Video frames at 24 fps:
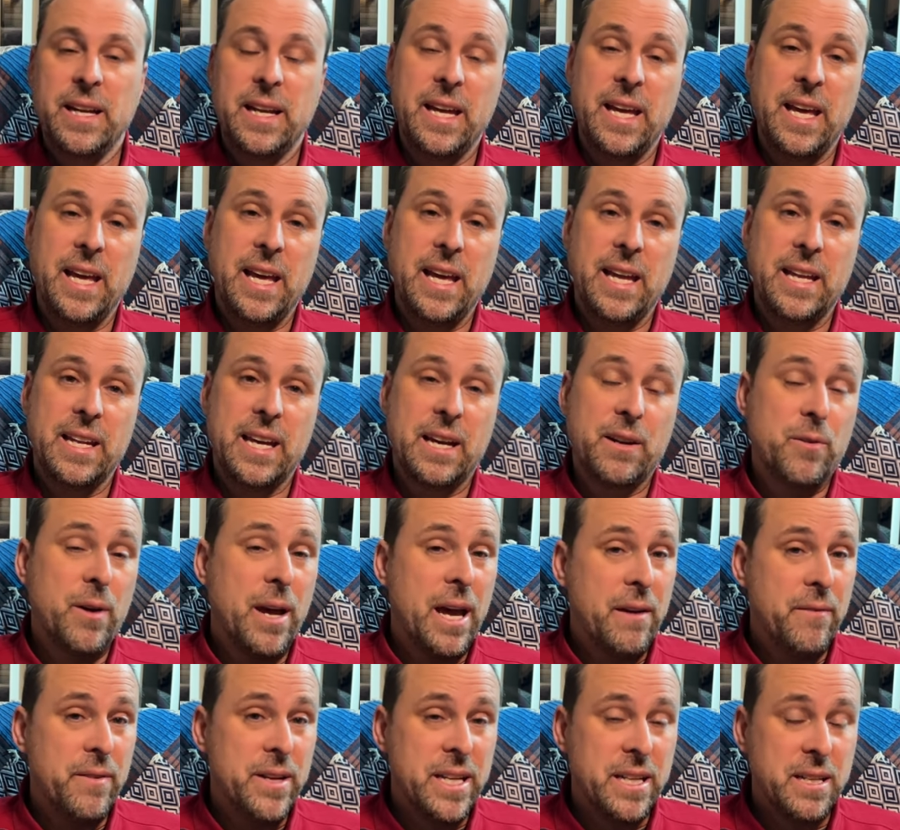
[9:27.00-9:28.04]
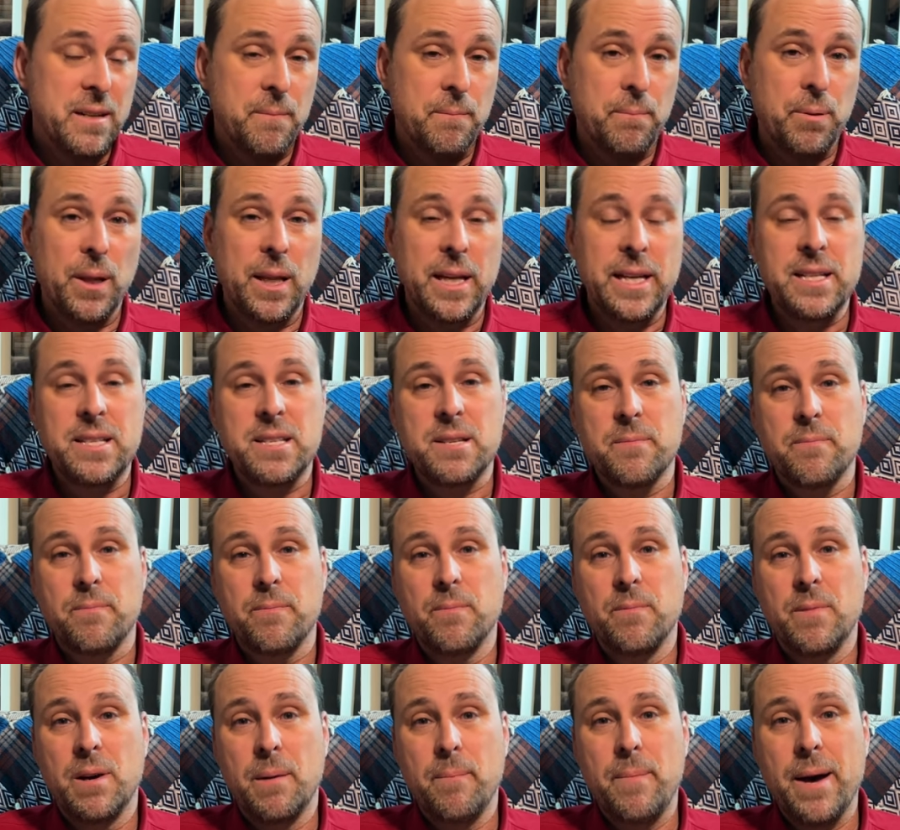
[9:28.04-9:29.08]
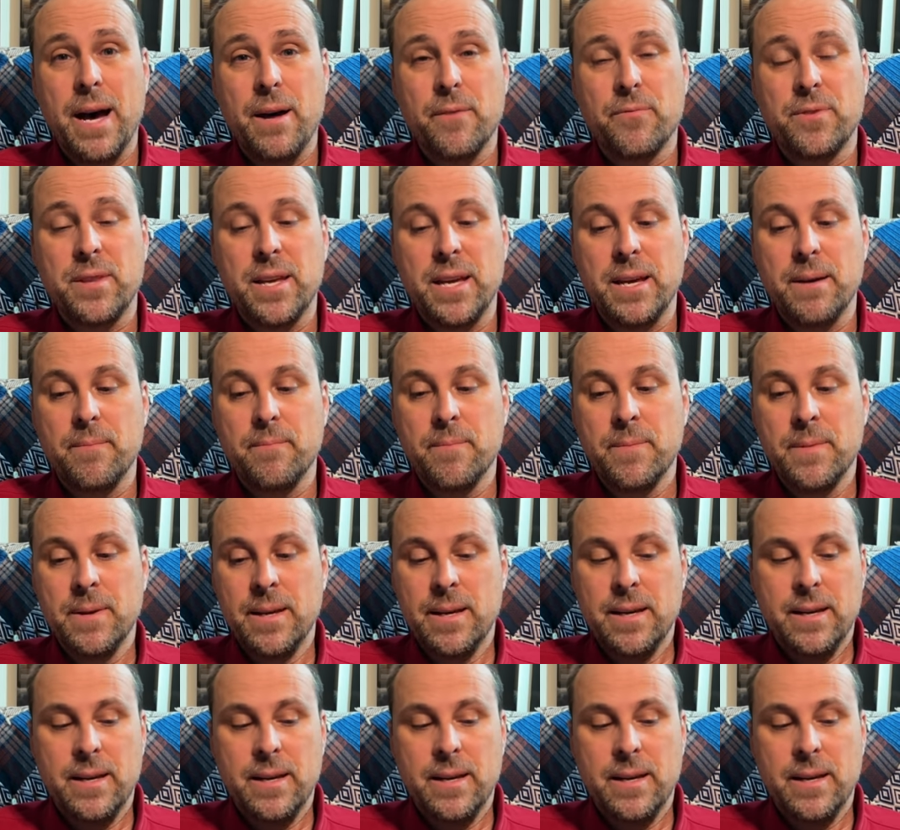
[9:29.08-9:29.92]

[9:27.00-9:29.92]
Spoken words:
and I don't have any complaints about them,